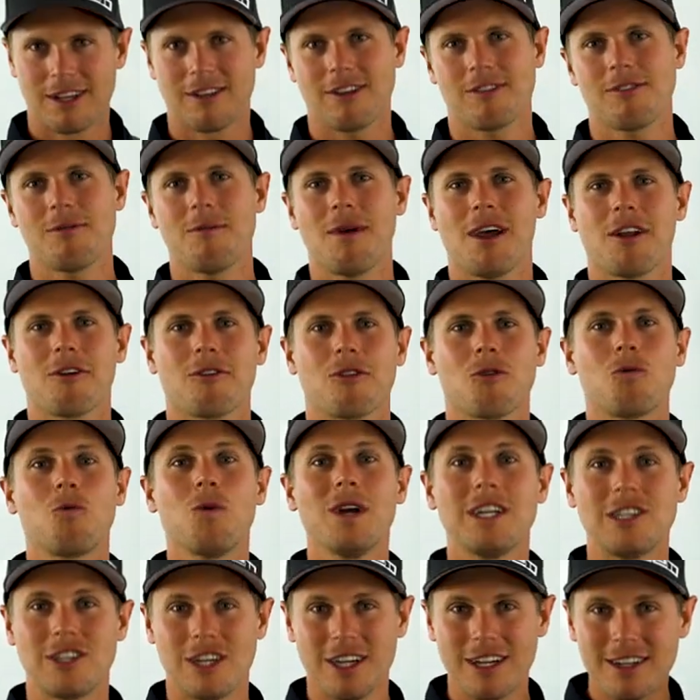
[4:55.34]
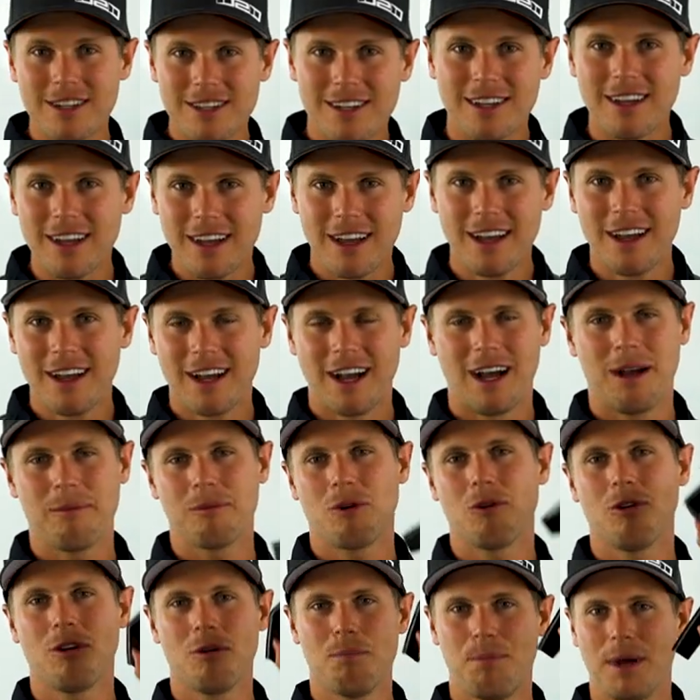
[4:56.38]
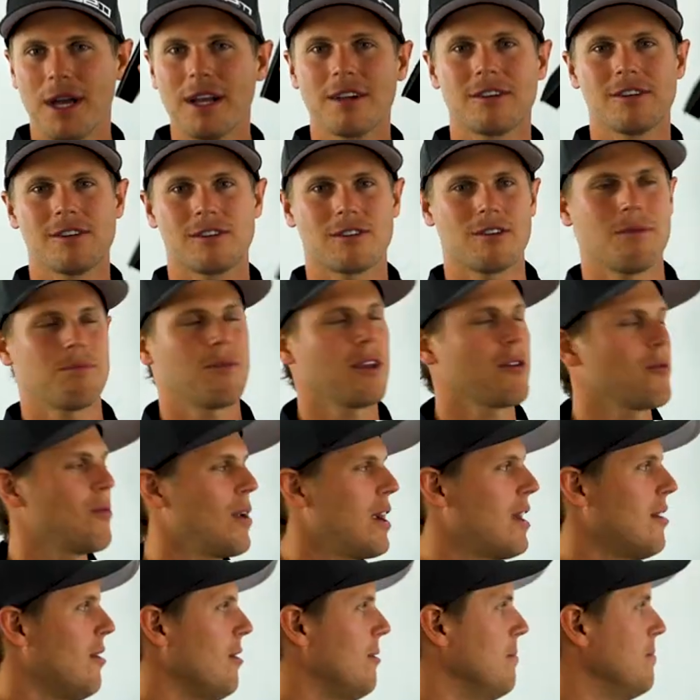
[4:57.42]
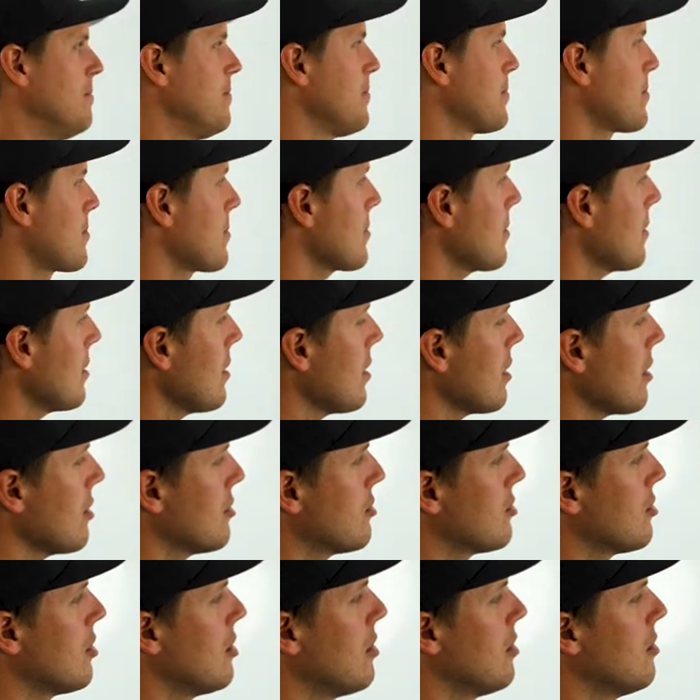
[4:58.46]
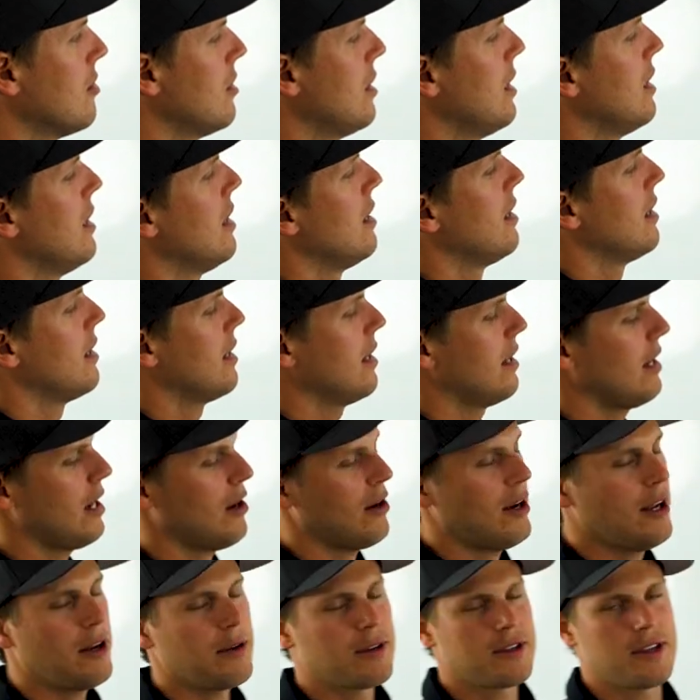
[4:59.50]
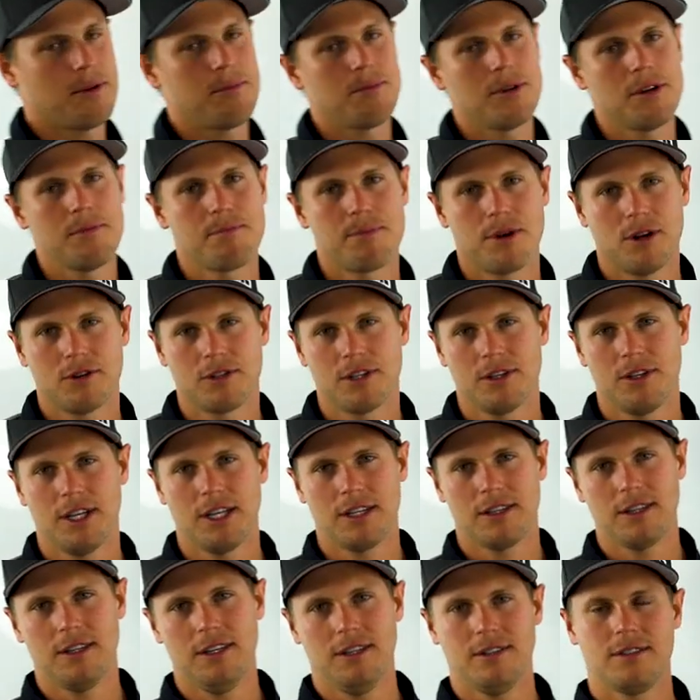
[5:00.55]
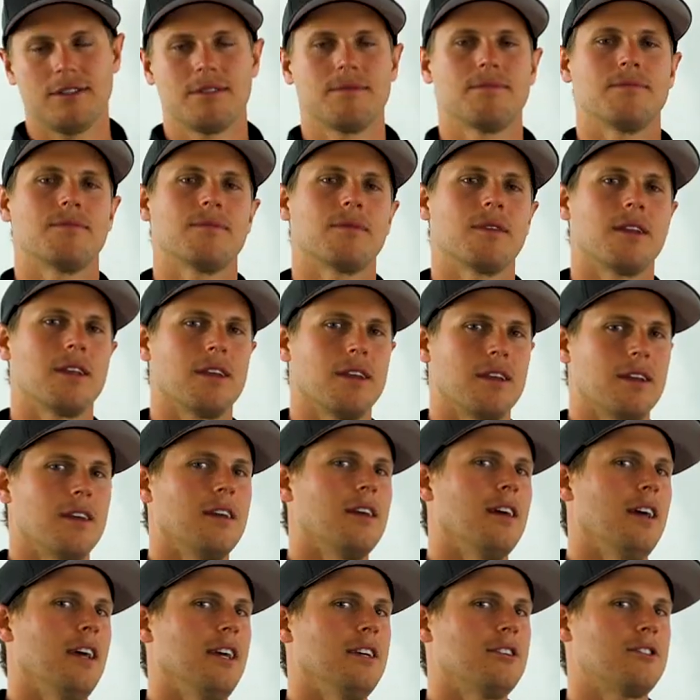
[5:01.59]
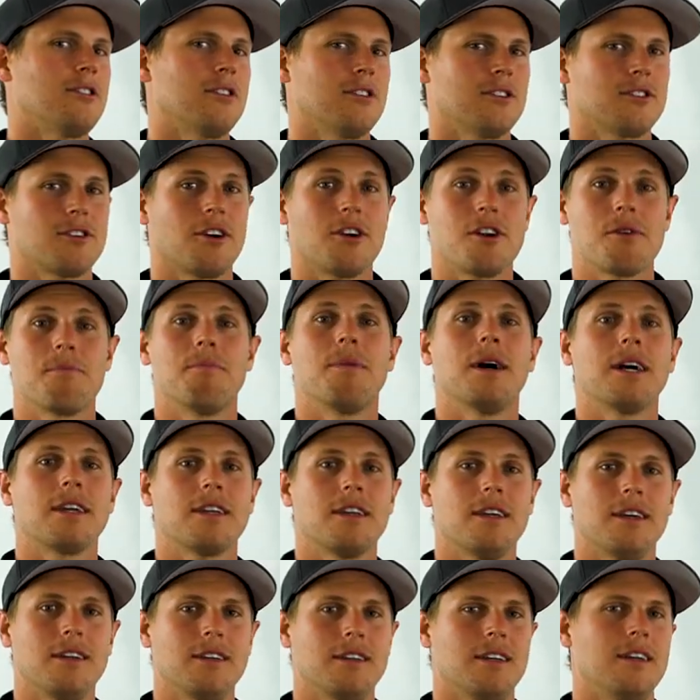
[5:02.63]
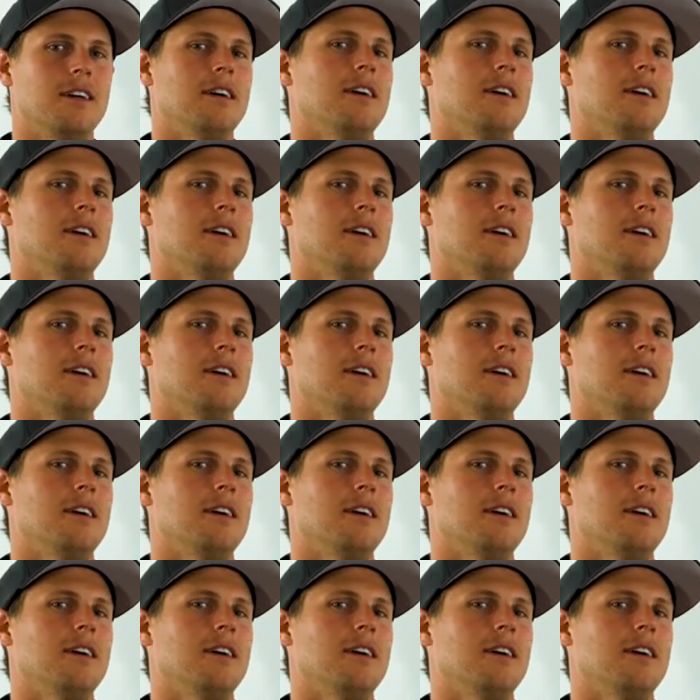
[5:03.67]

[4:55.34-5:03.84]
Doesn't matter the widget, I'm going to pick just something random. So Now I'd simply approach it like this. Hey, sir, sorry to bug you.